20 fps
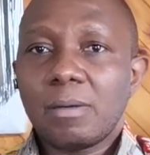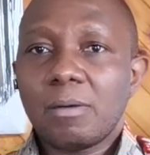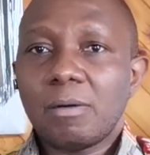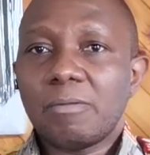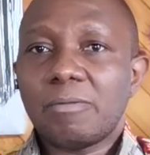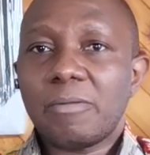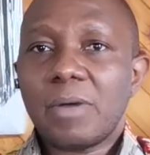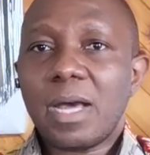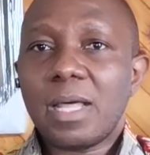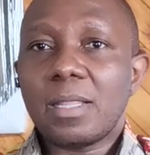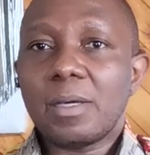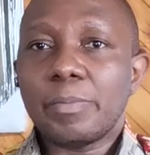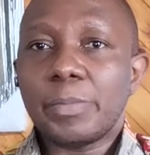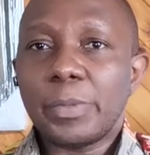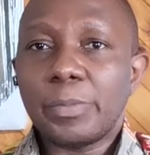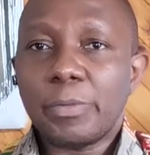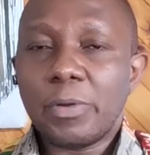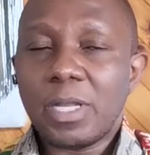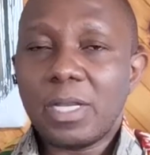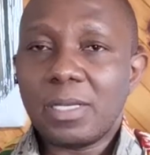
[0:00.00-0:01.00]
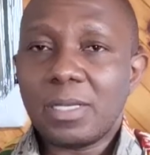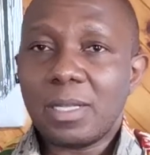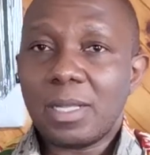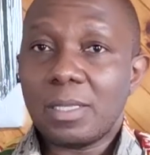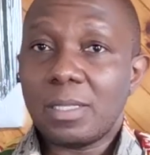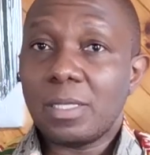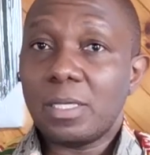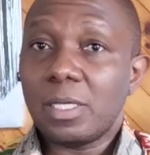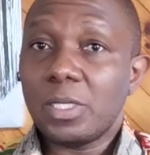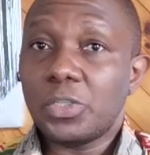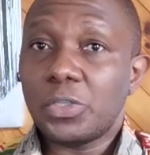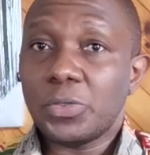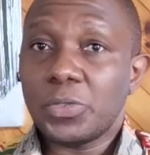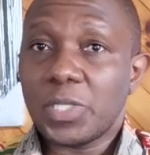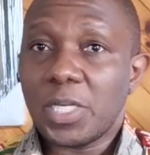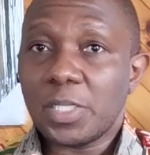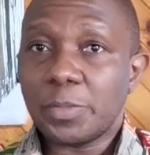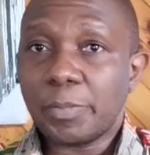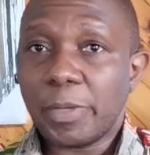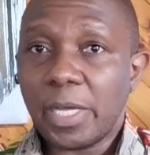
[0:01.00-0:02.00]
of other people and the
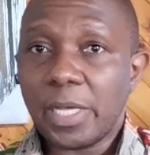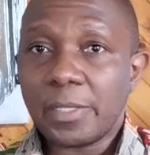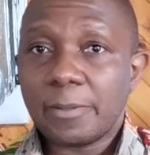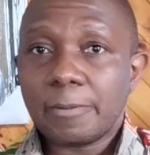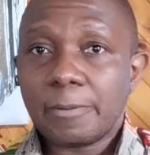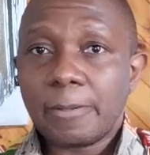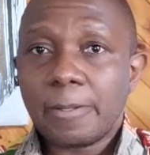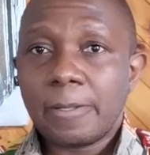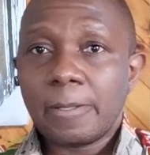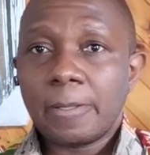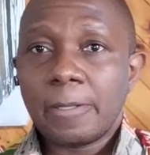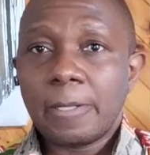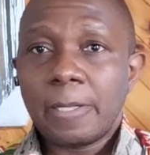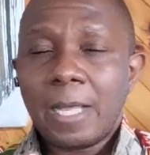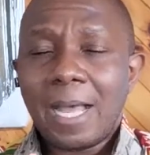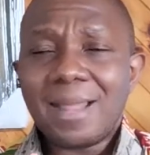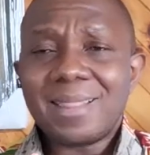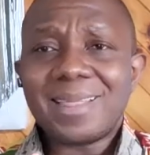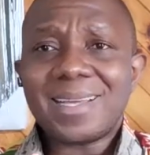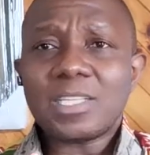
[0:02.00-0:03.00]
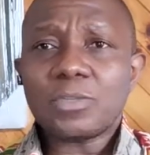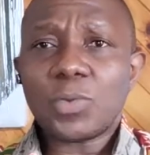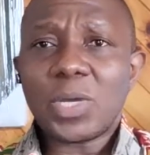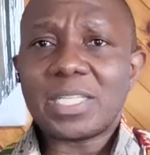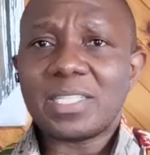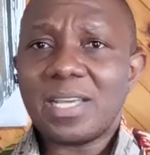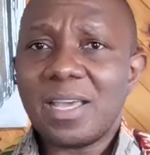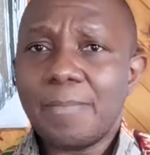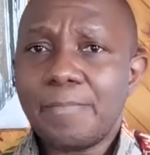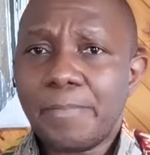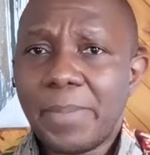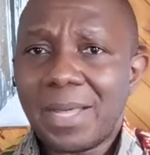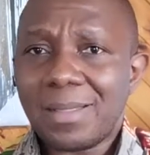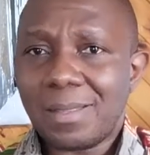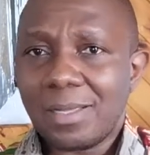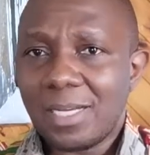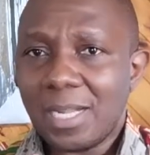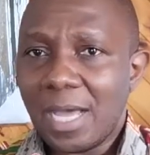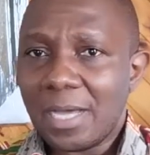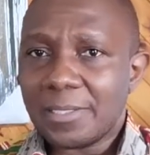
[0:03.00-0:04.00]
issues at play. And that's what
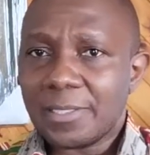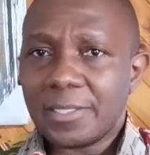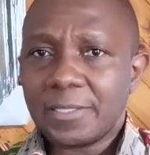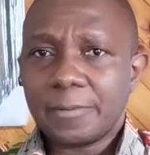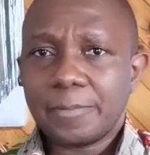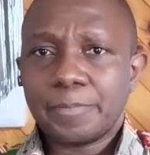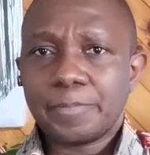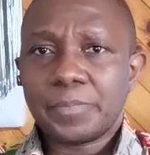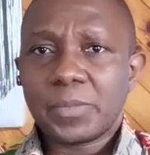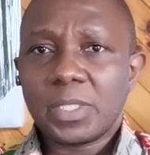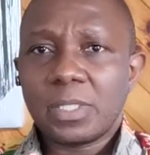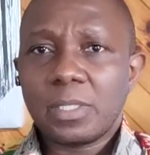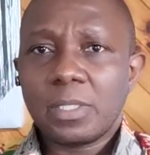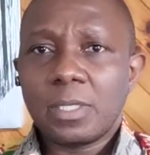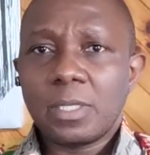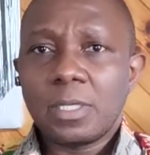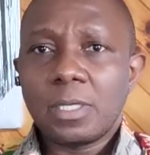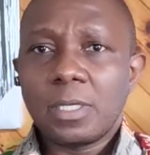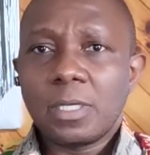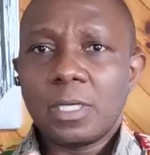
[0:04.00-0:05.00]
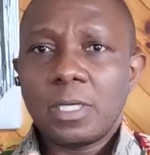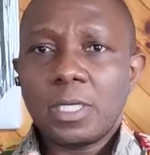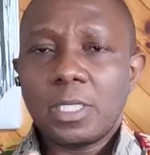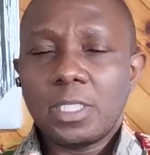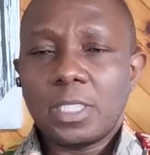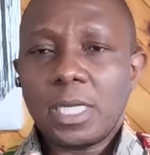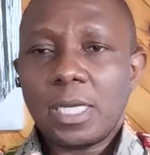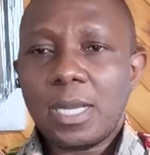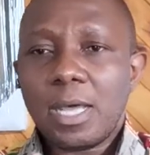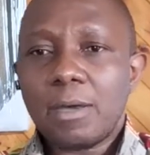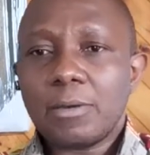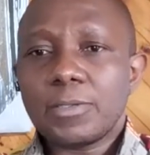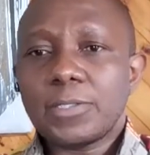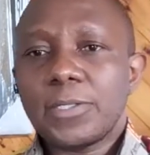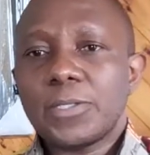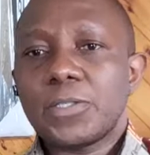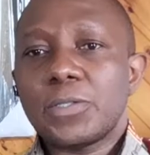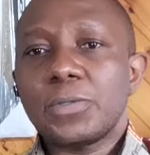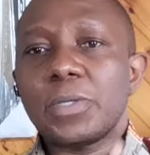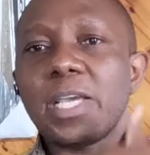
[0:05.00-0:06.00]
empathy does. It
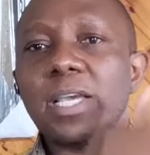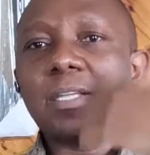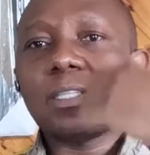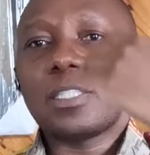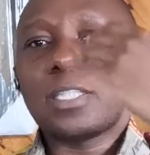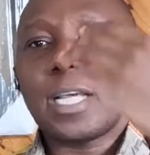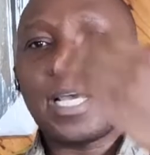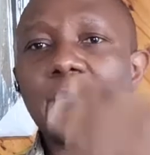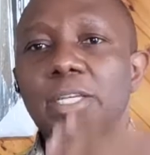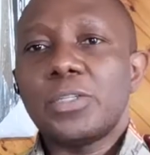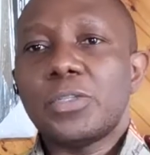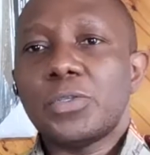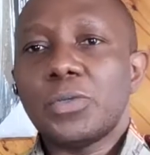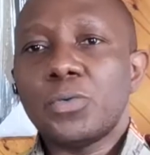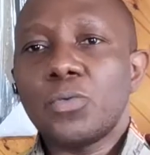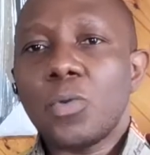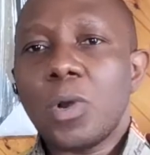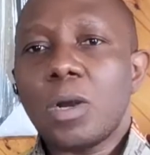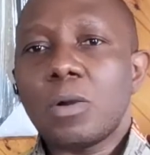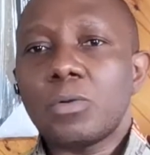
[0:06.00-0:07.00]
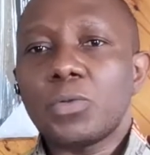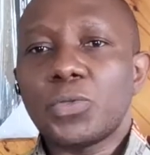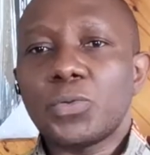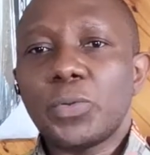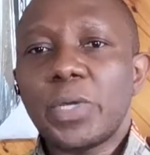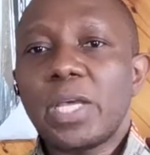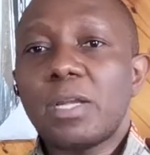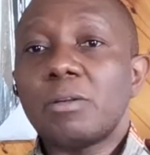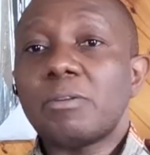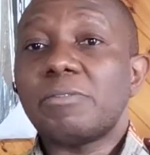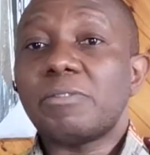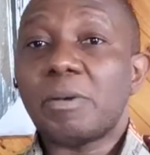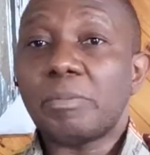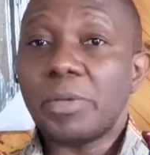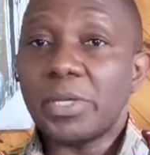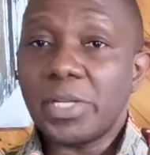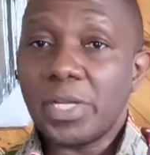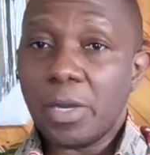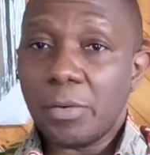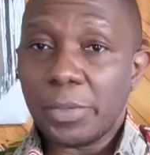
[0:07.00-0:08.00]
allows us to enter into worlds we are not
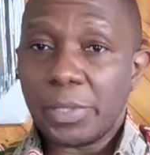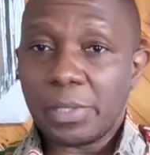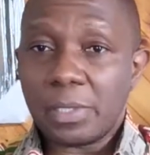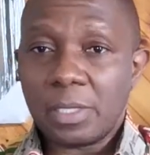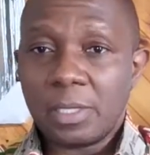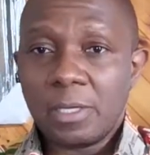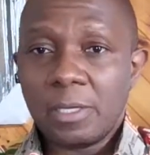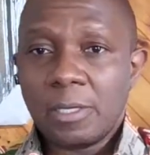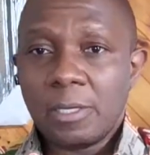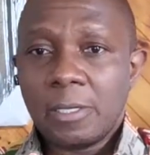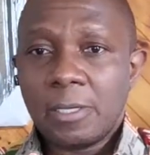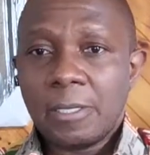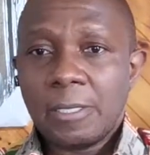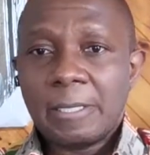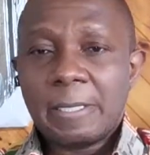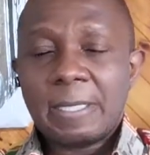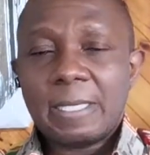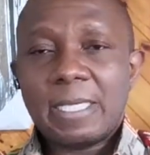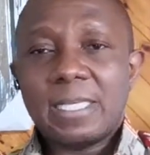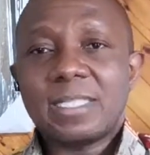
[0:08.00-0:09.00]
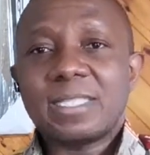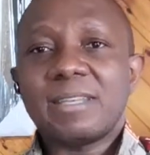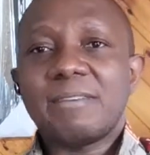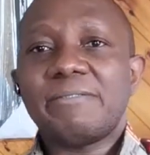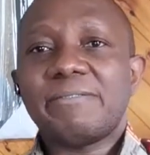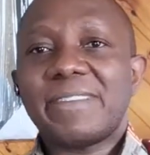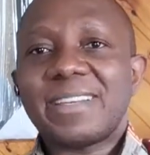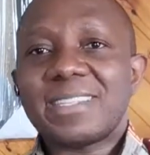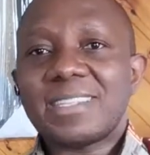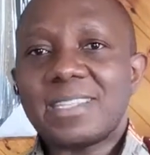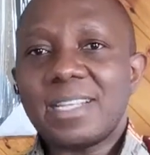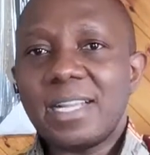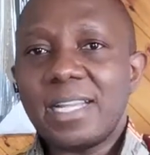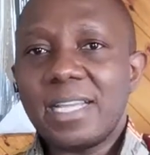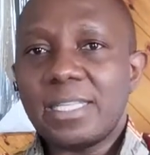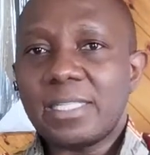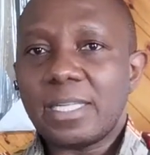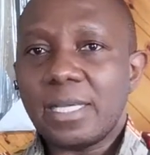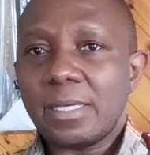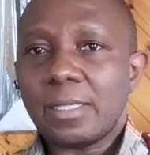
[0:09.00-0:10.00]
familiar with. It's a
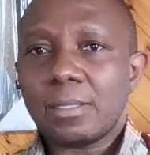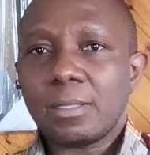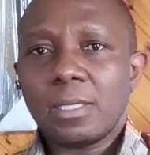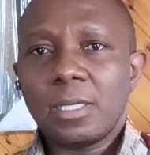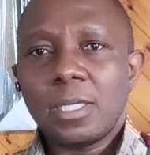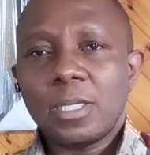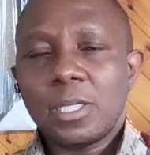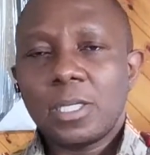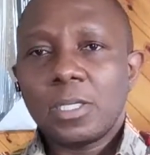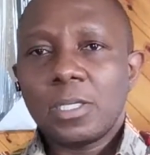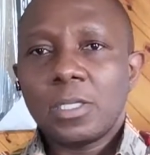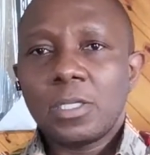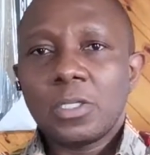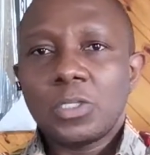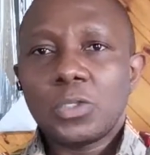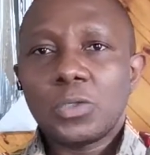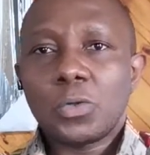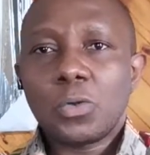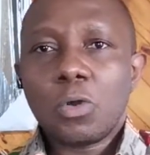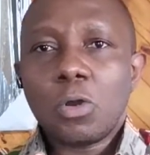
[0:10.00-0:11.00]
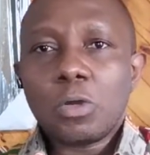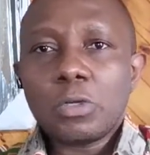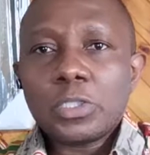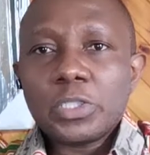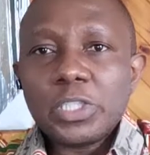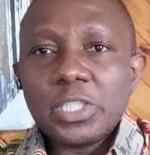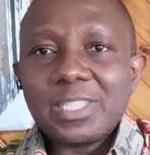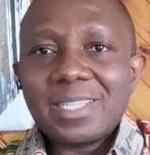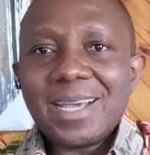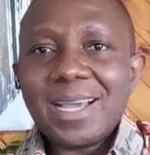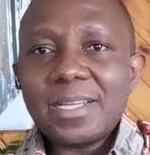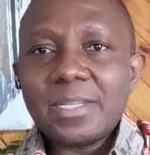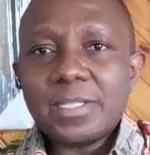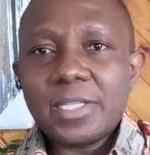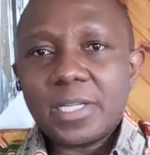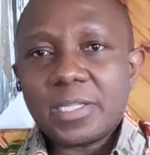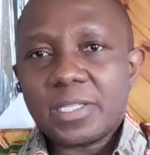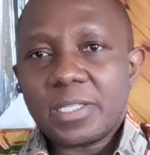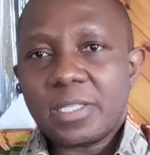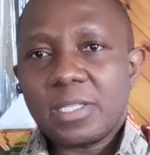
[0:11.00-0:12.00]
facility to
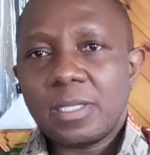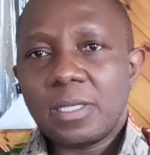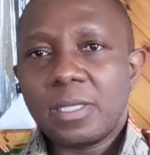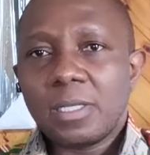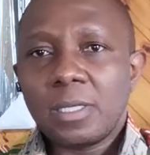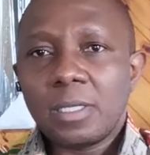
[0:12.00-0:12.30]
conscientize us,